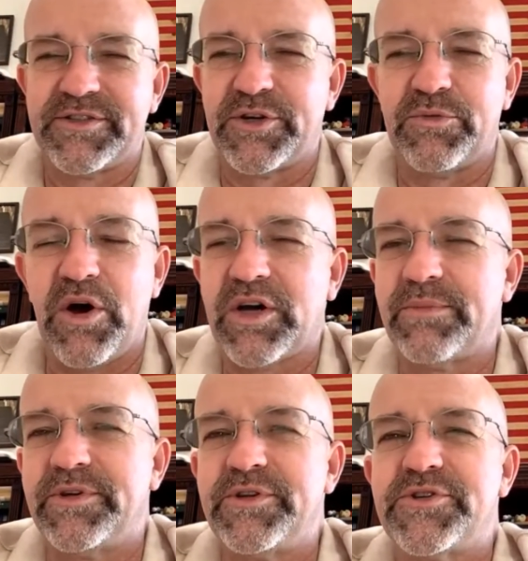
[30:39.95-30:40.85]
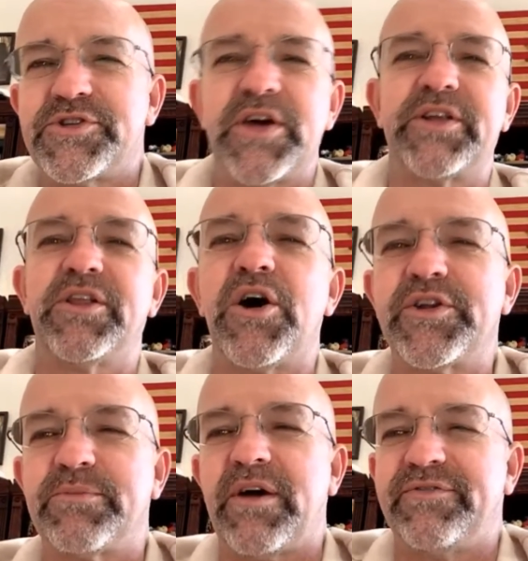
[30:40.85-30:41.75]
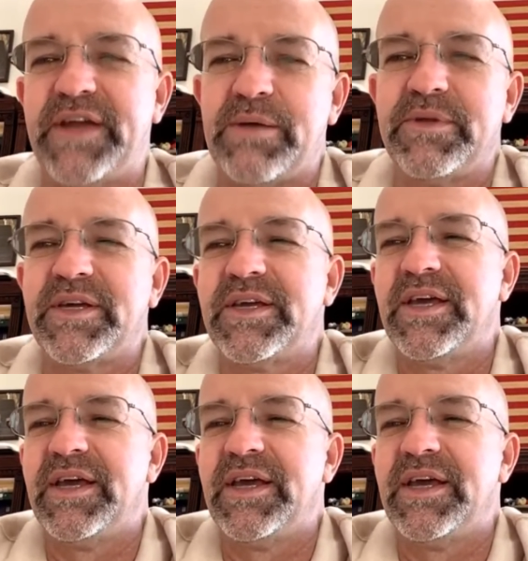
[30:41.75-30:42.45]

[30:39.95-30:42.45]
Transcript: welcome a new son-in-law to my family.